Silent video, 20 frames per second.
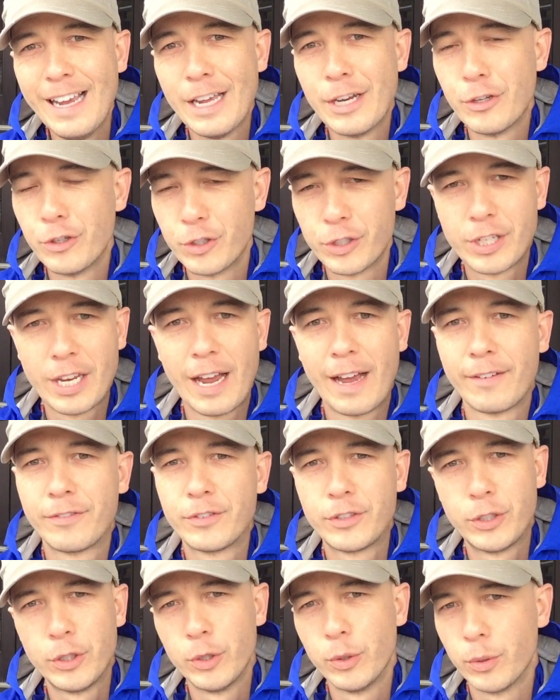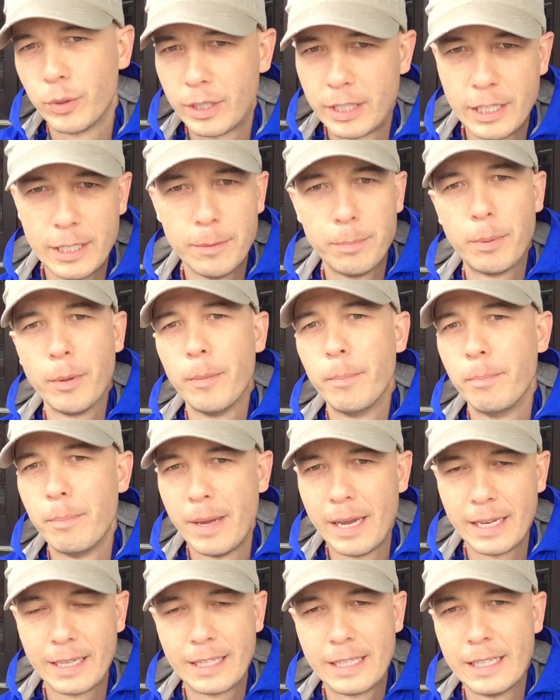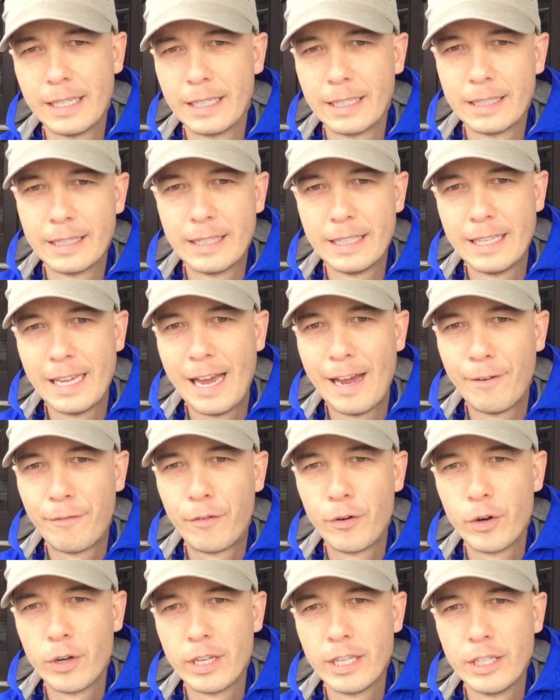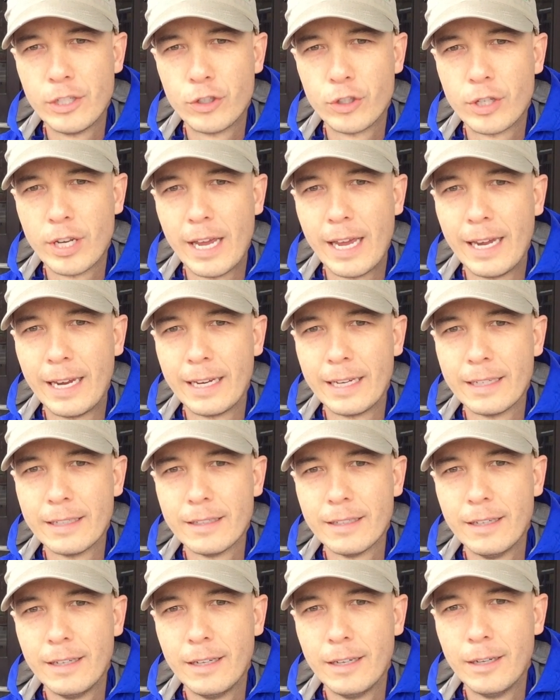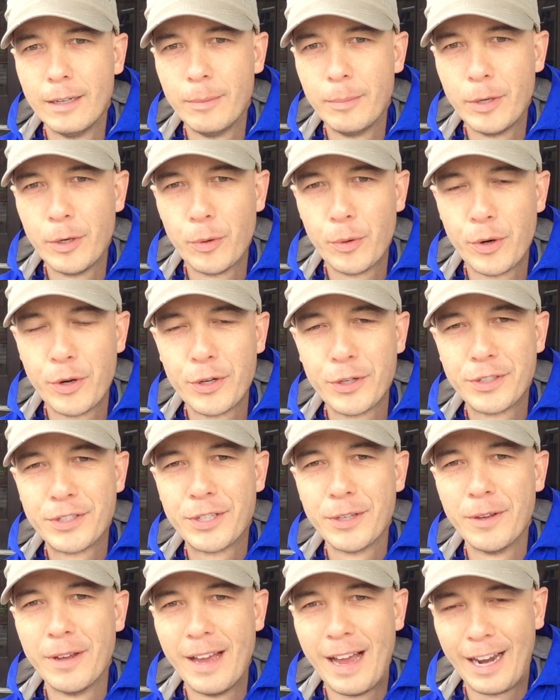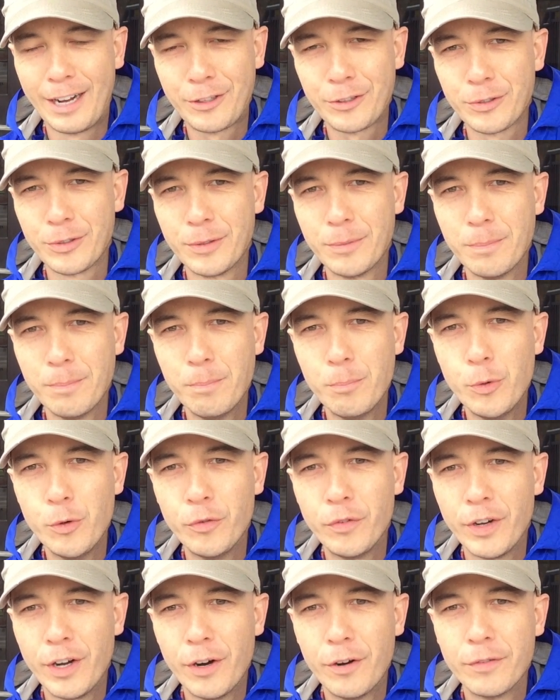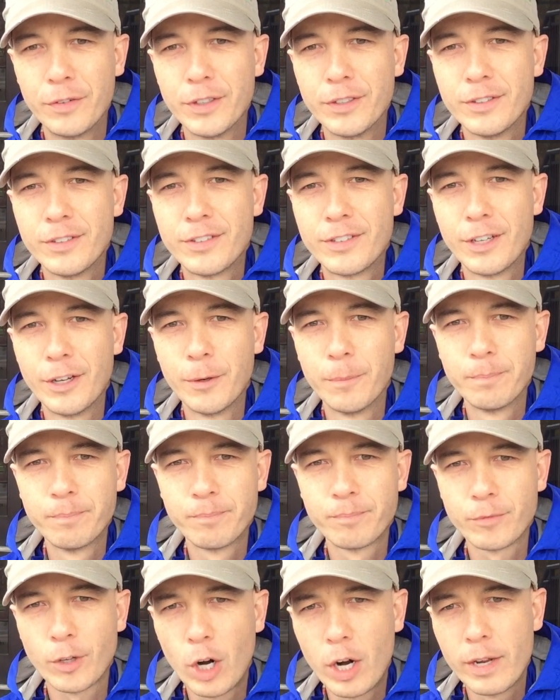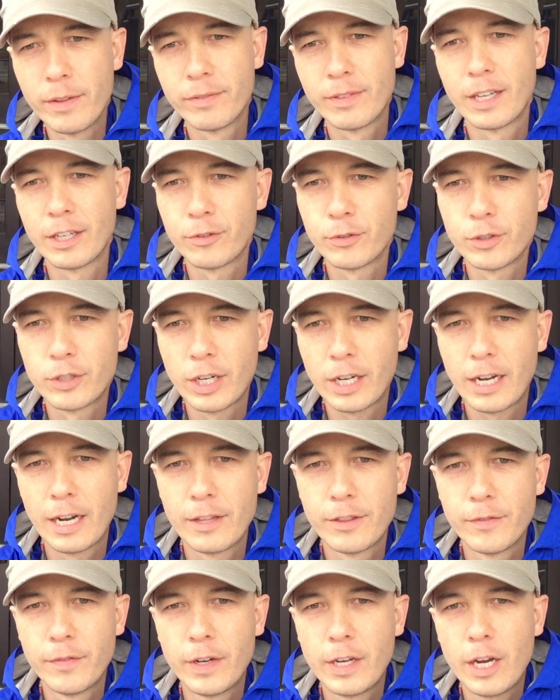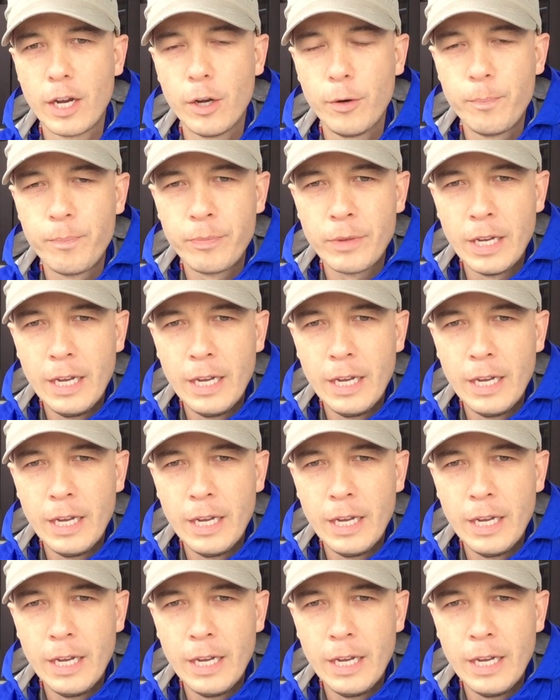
and you just have to keep making the effort each day in order to actually move it over. So, all right, thanks for checking out the video,